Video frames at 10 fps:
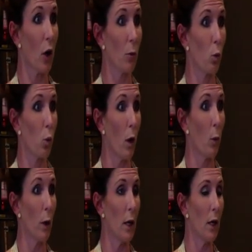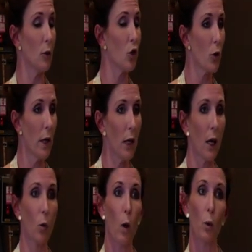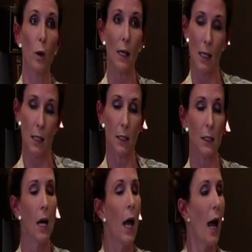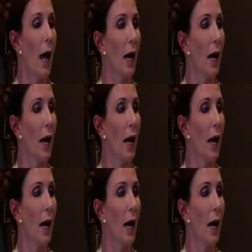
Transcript: what we drink and what we eat. And